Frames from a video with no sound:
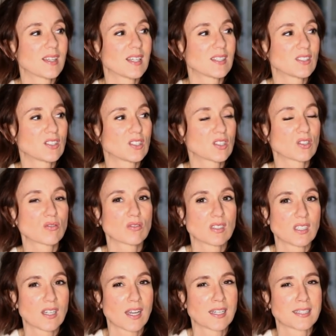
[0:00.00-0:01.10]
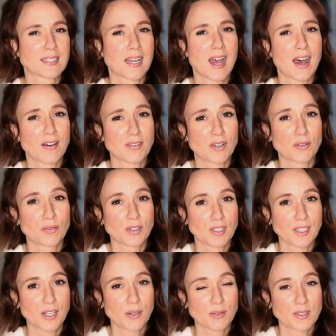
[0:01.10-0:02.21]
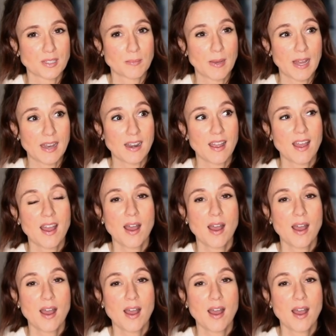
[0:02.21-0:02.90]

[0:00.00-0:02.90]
it's just really nice to have a really cozy bed.